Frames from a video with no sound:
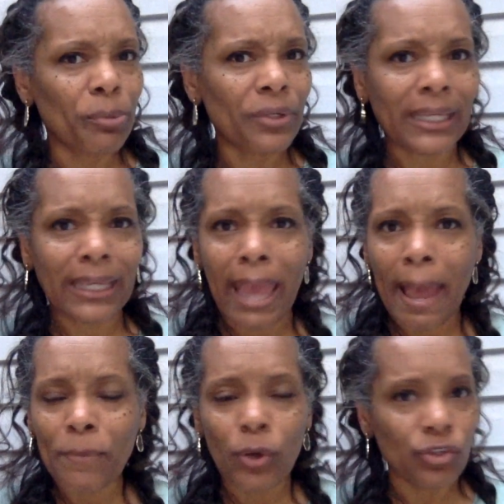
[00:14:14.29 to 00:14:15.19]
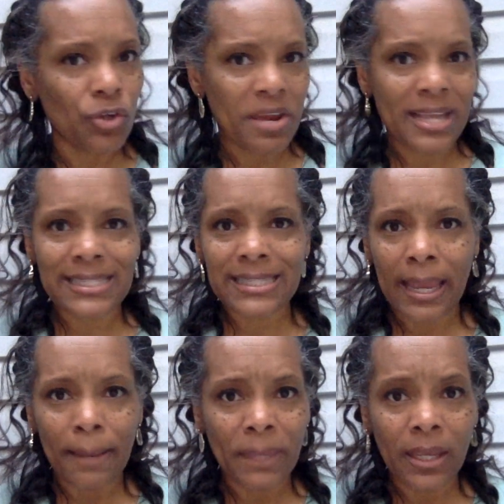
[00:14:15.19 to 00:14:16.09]
put a cap on your
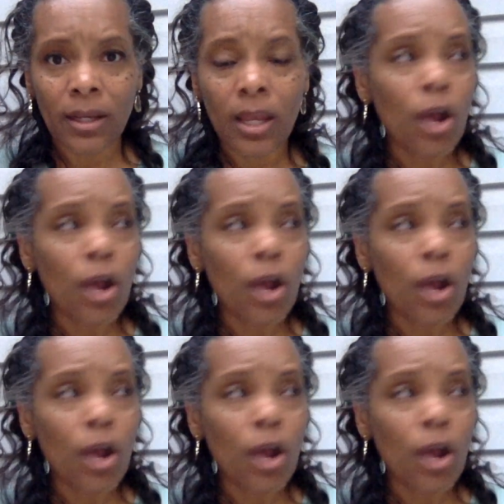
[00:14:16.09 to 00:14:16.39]
excitement,